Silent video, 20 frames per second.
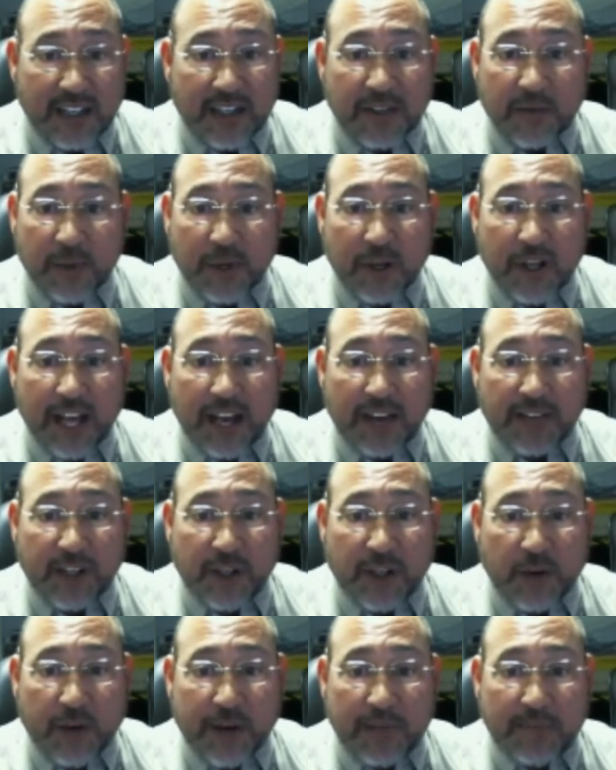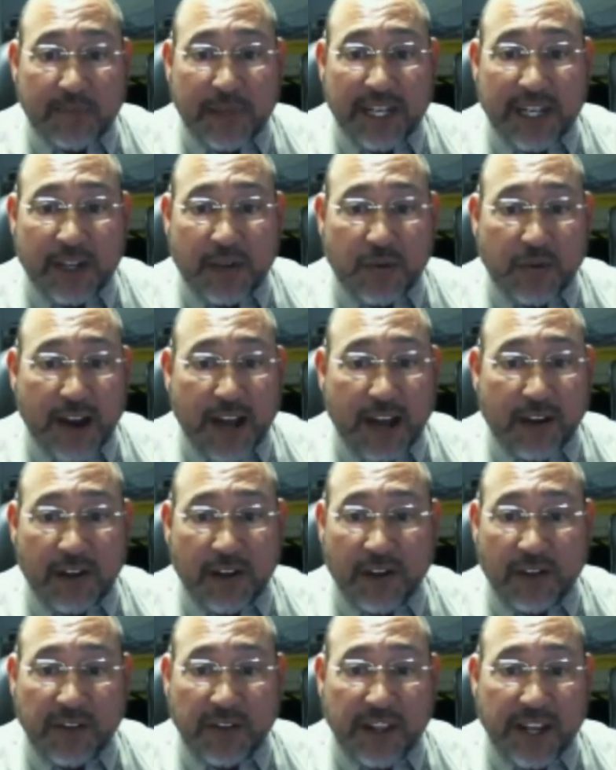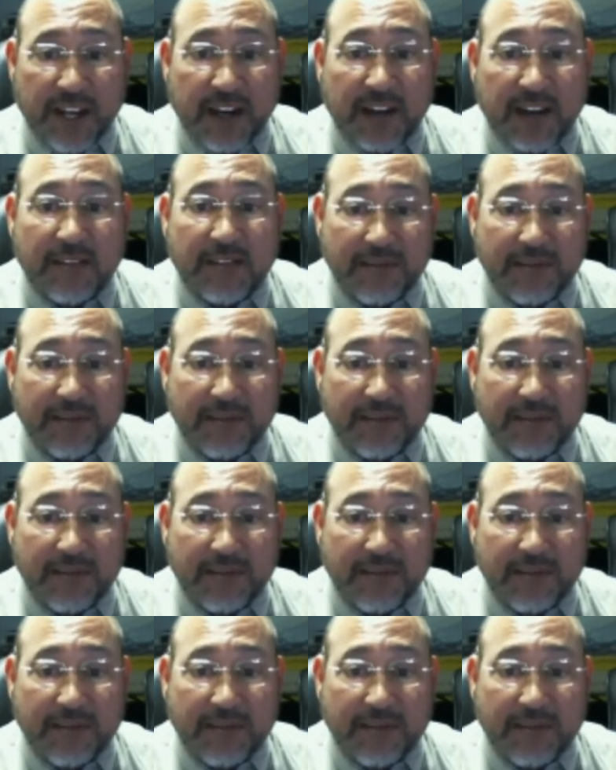we'll have a great big crowd over there.